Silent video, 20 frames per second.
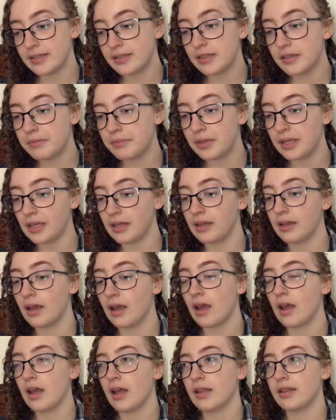to me
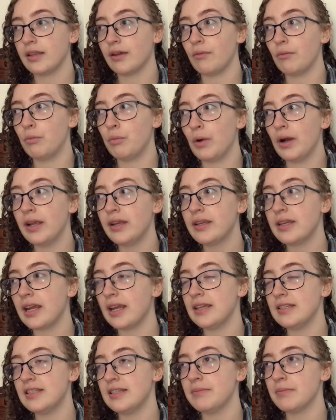that what
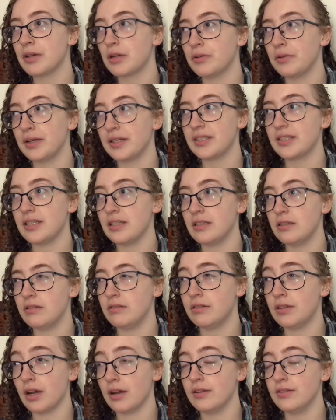Casey McQuiston
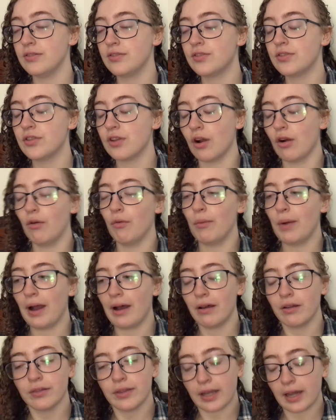does so
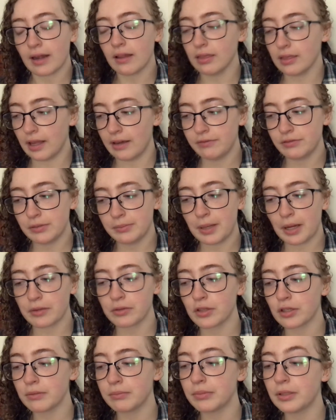well that I love about
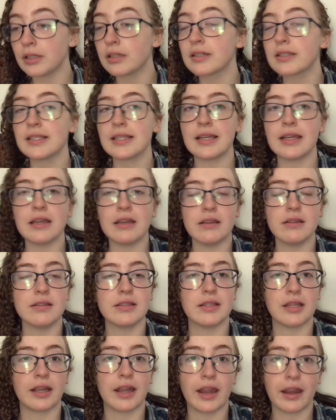their books is
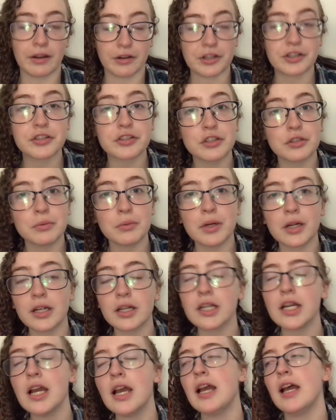the character work.
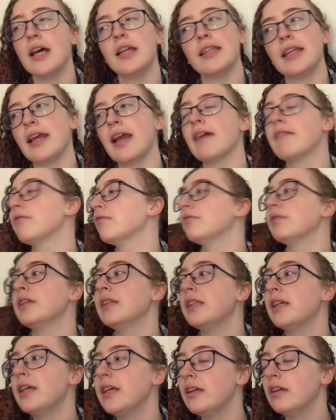They have
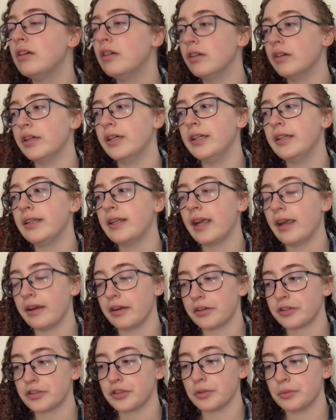really good
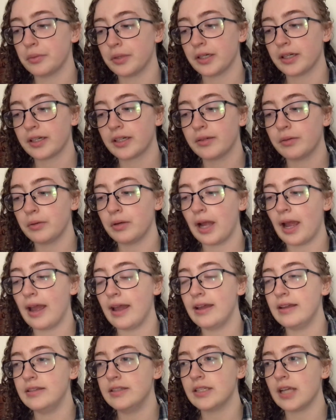character work,
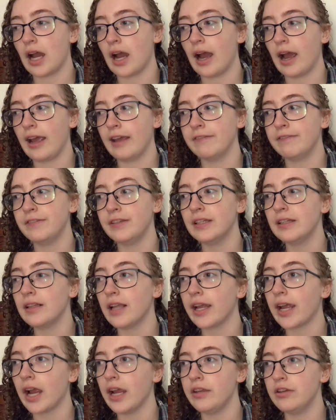and I feel
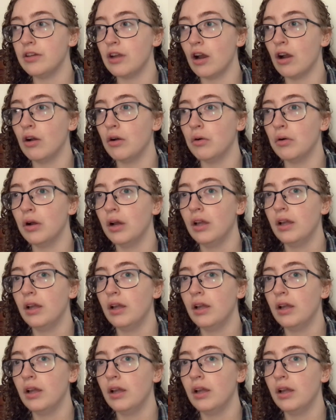like I know